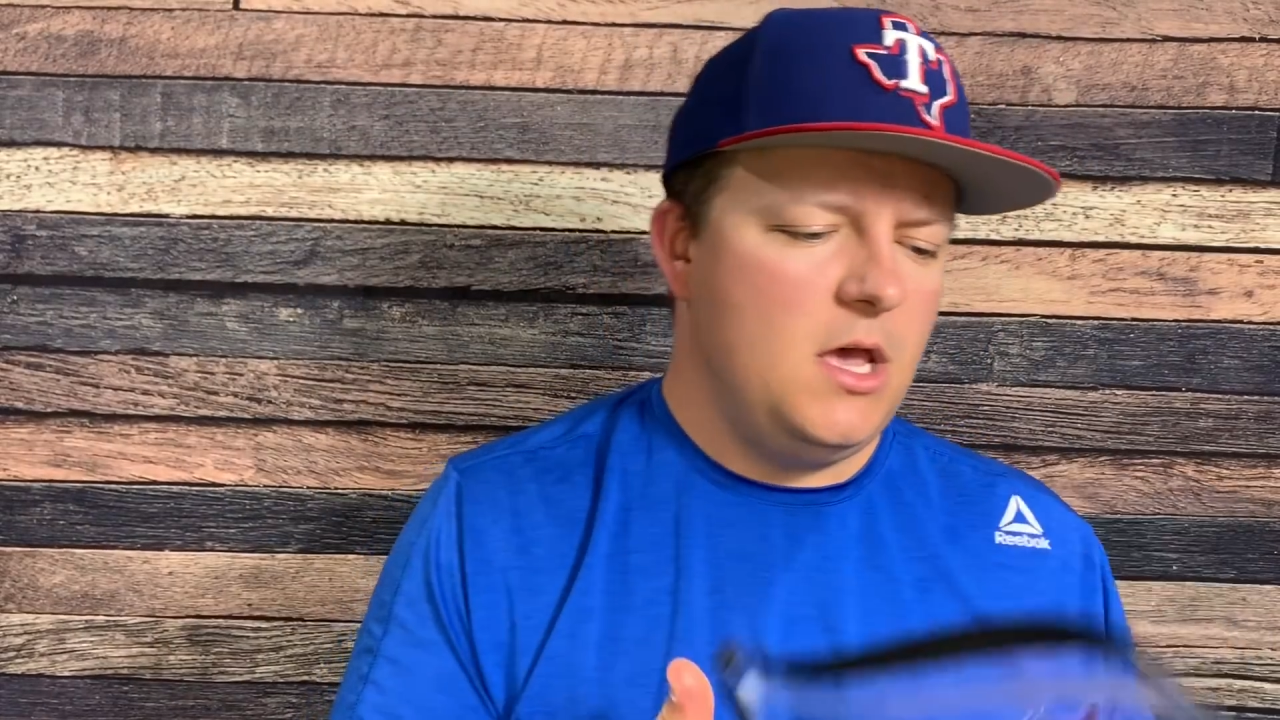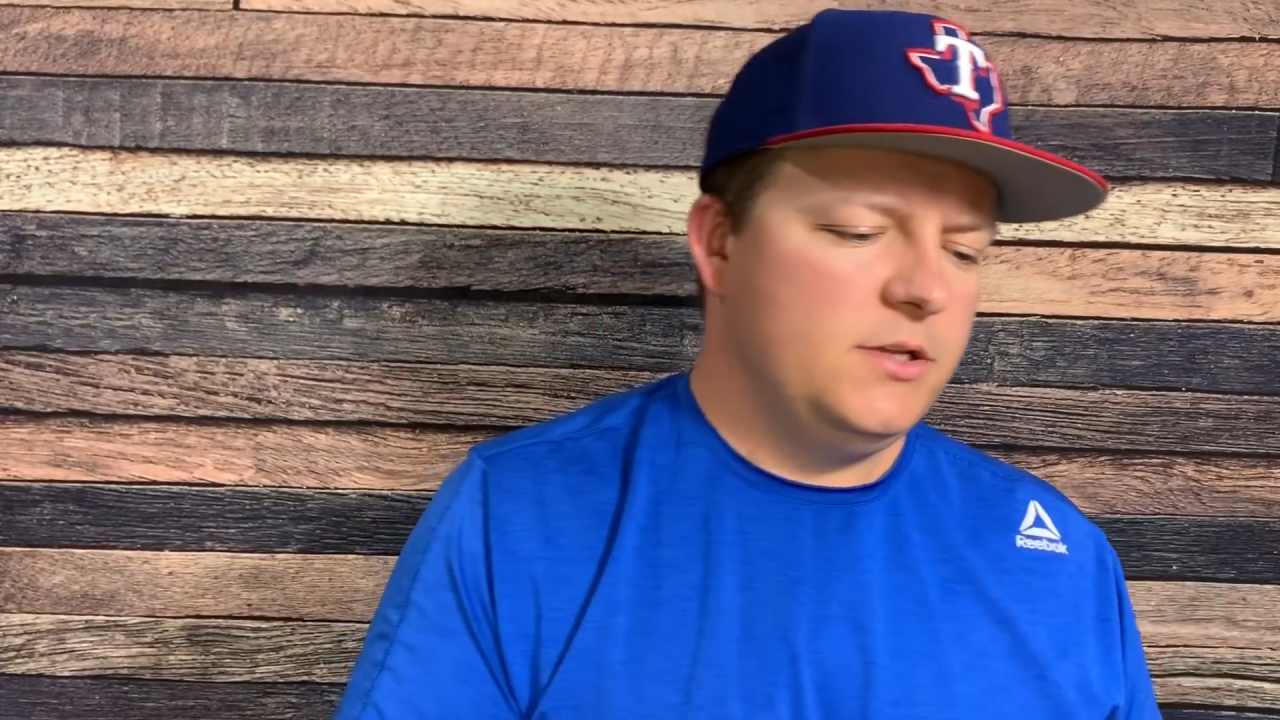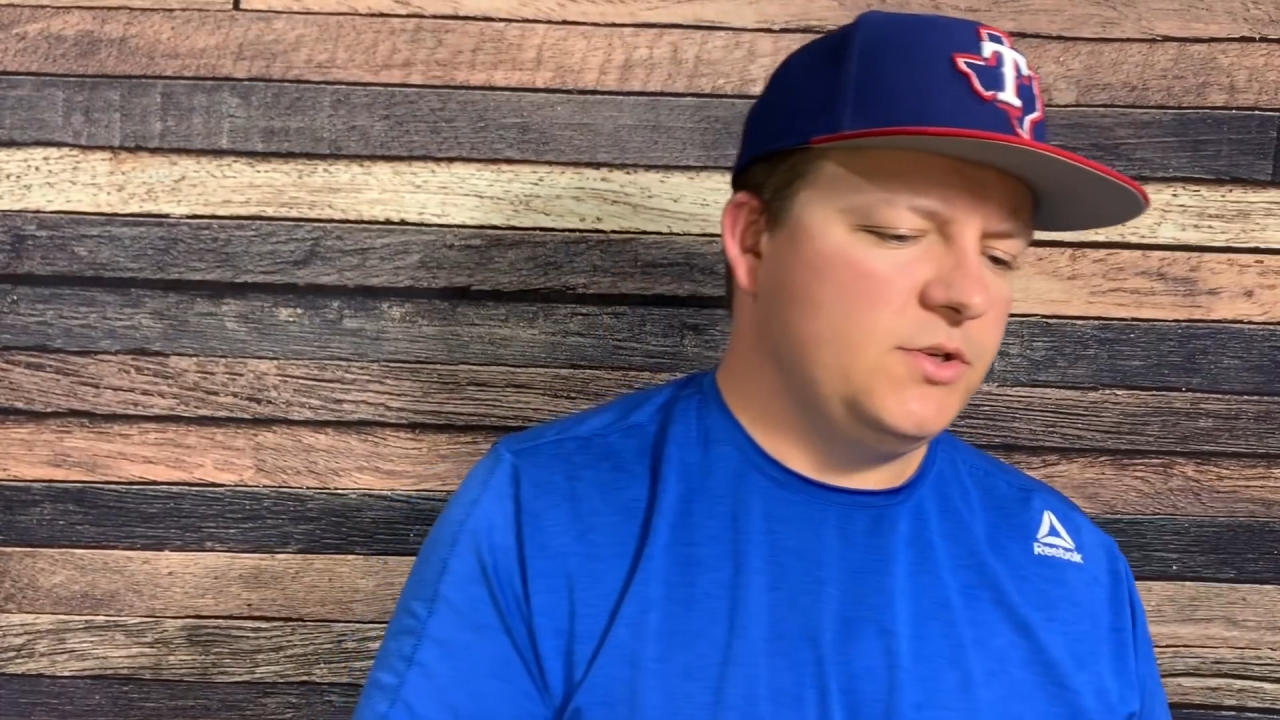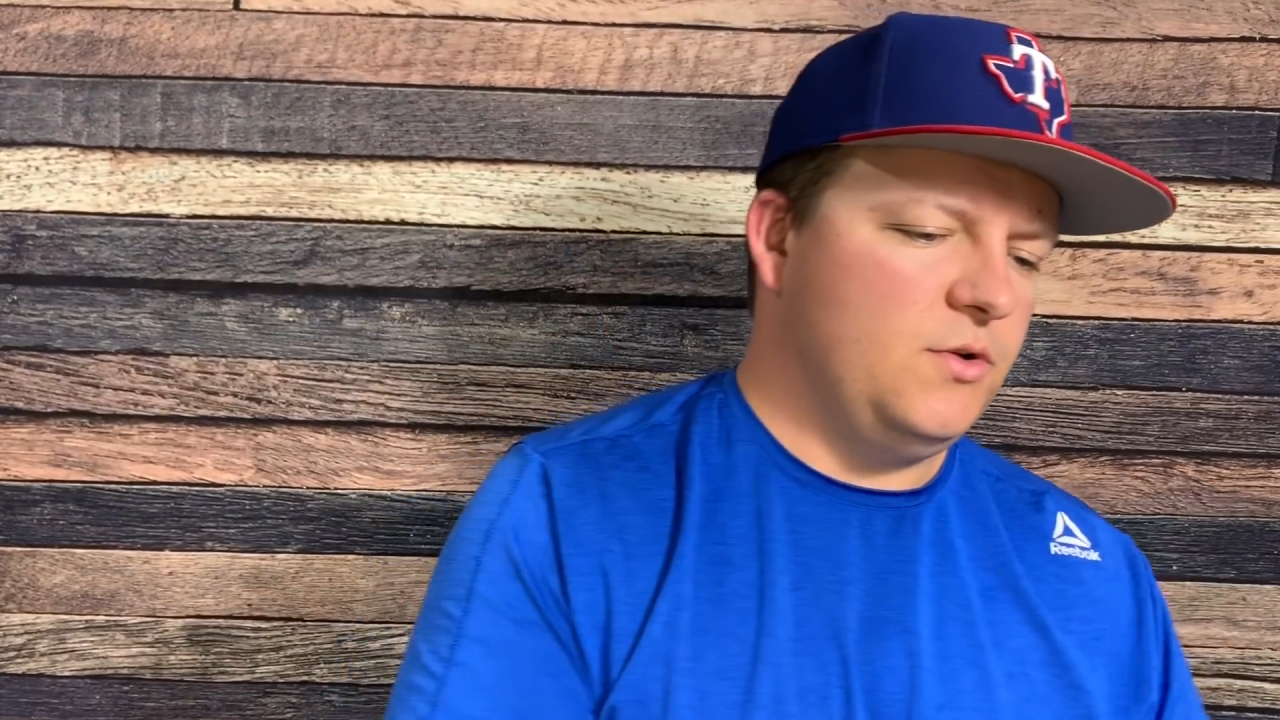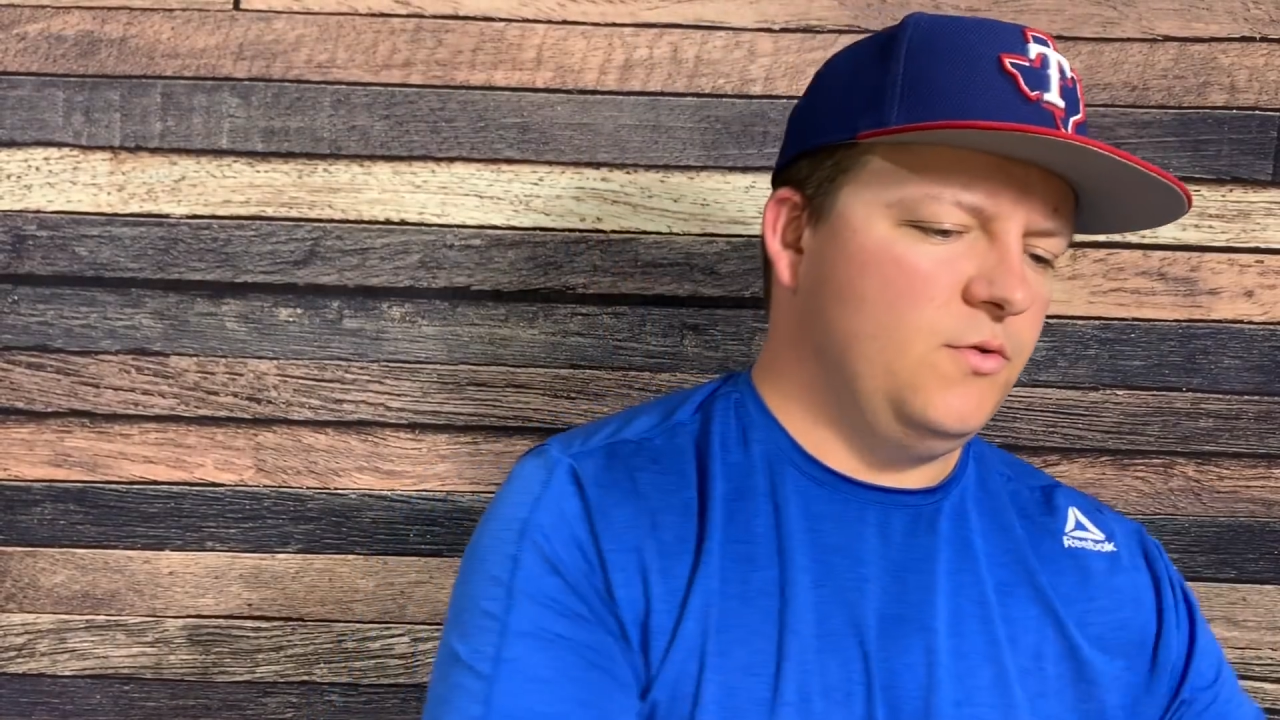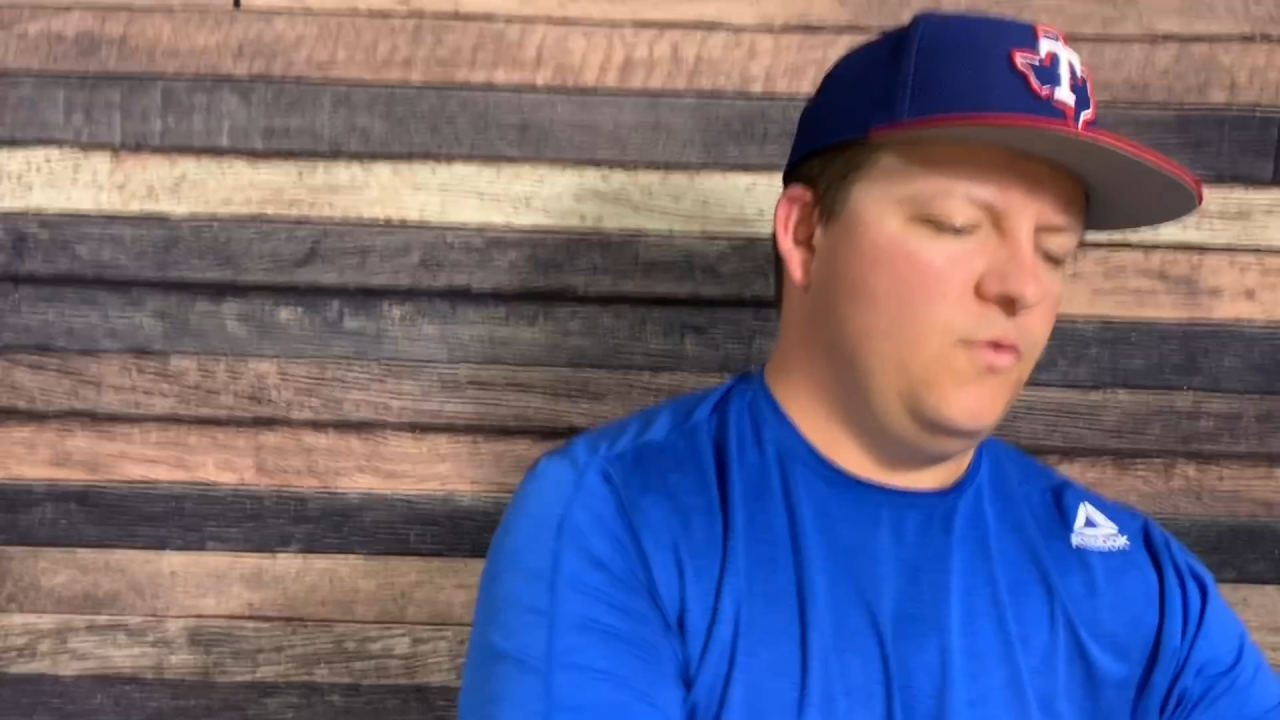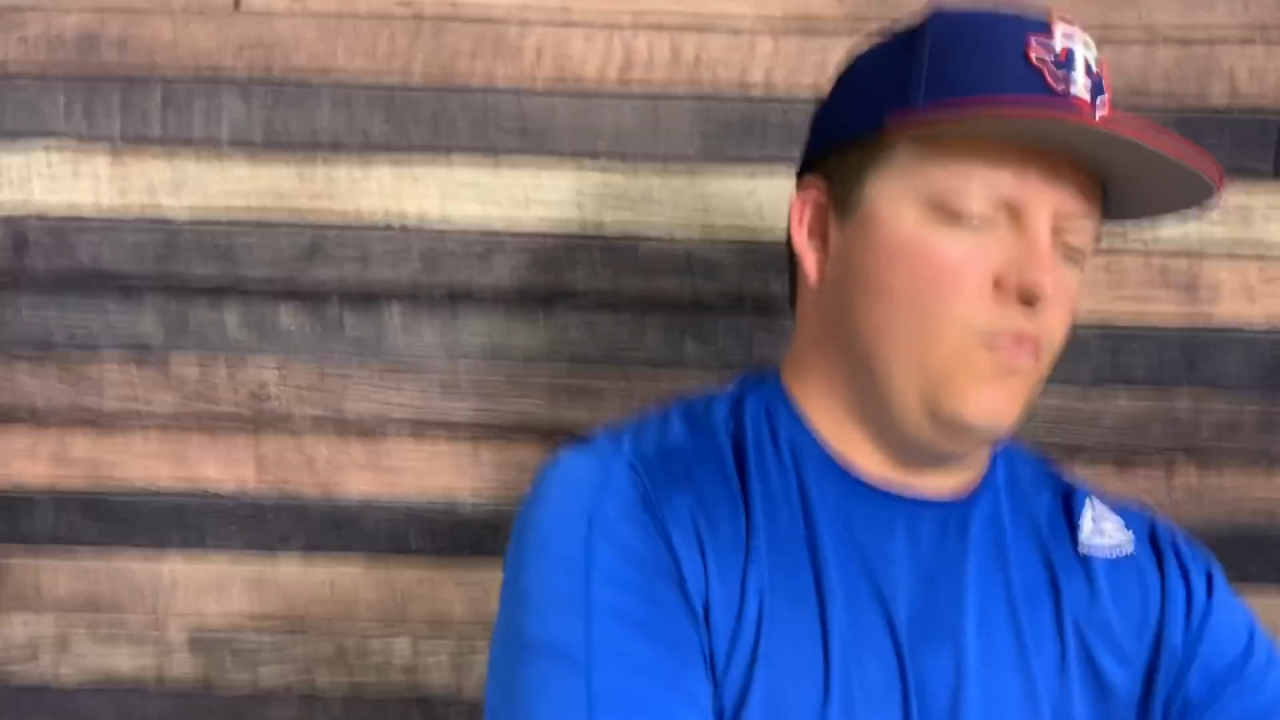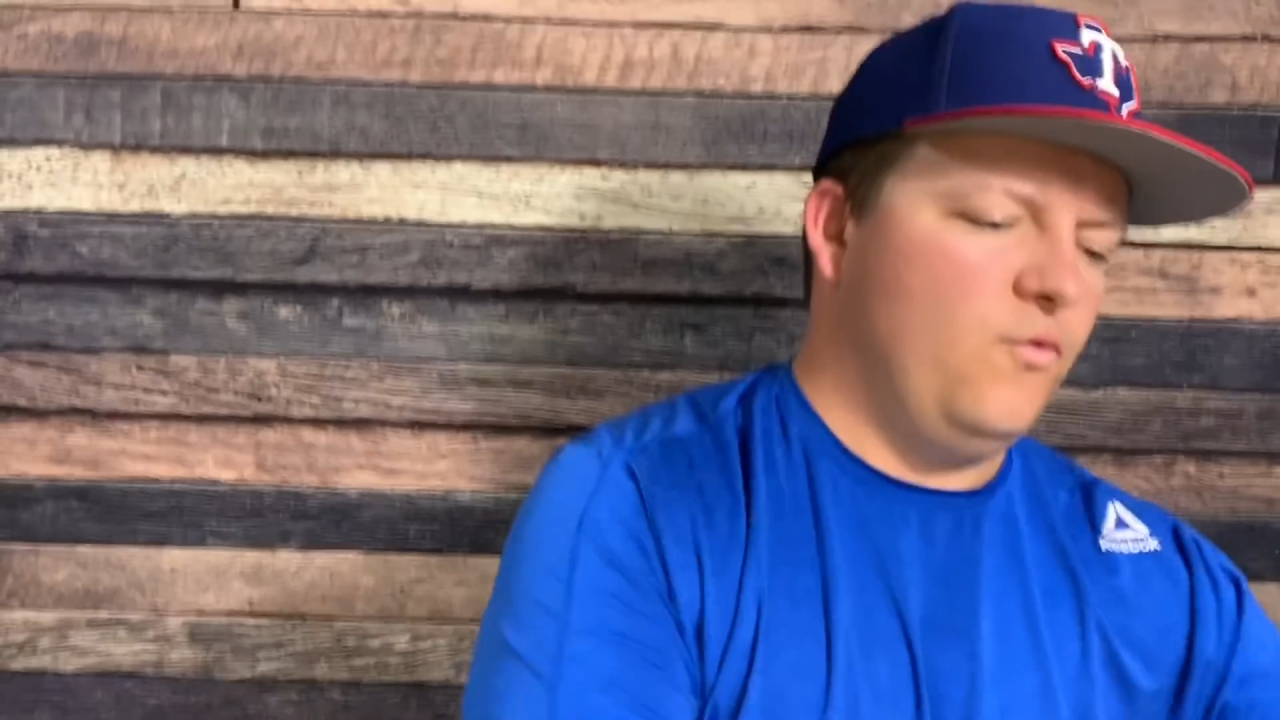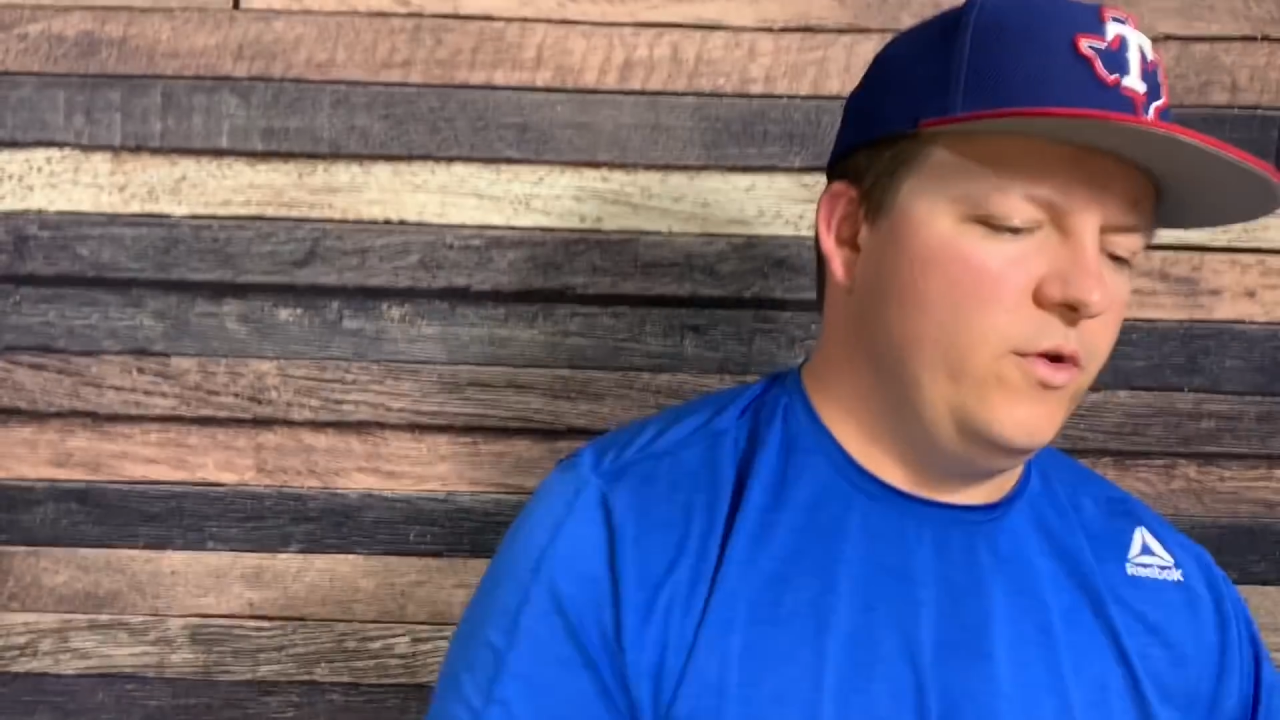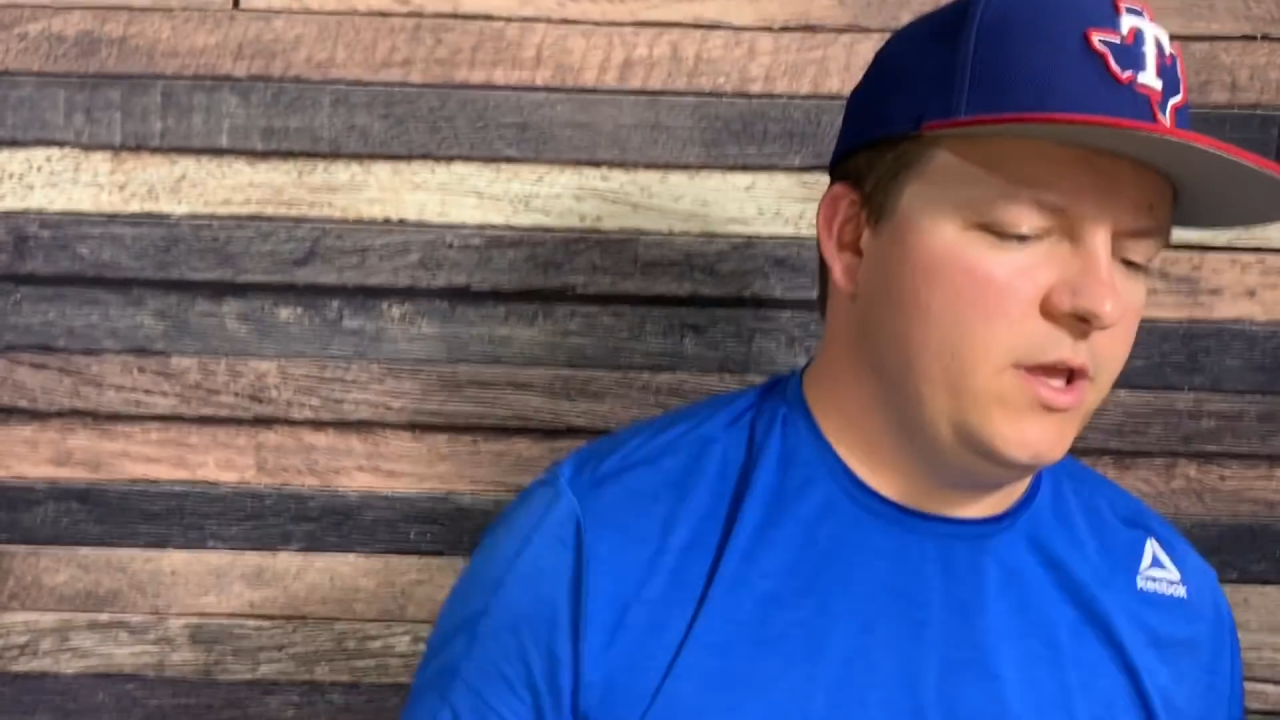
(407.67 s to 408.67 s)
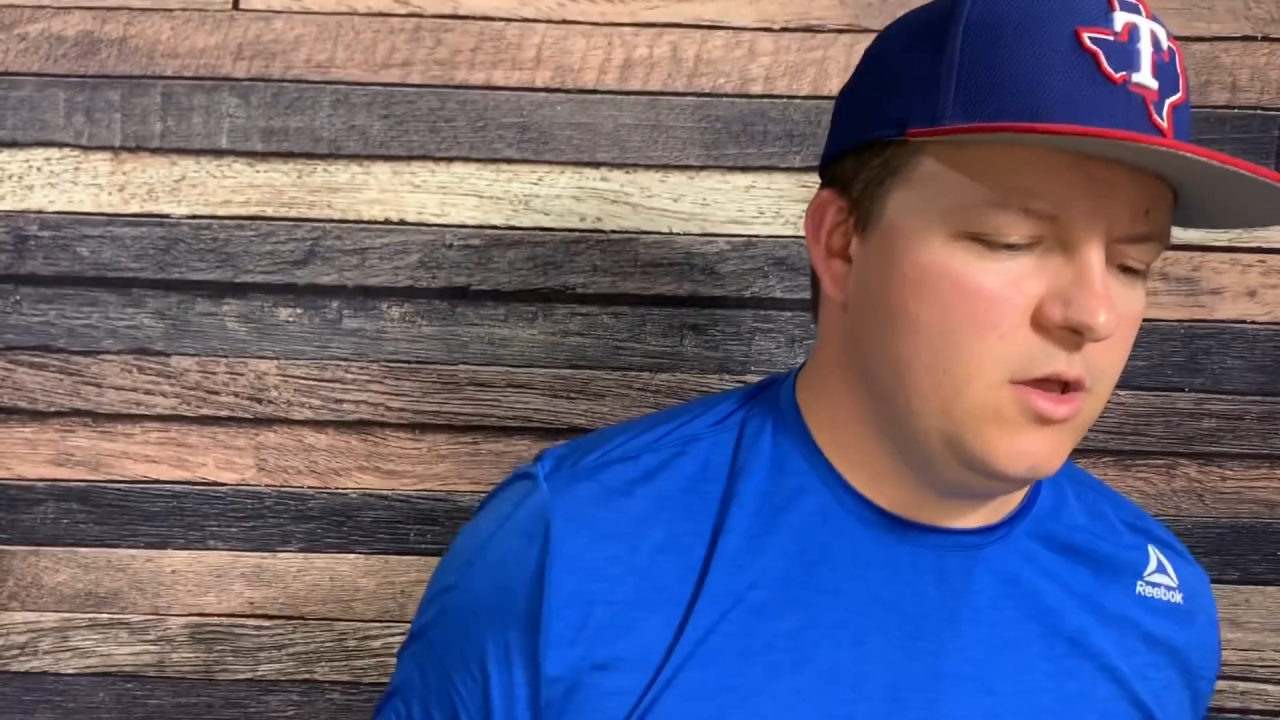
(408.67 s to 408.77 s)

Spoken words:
So really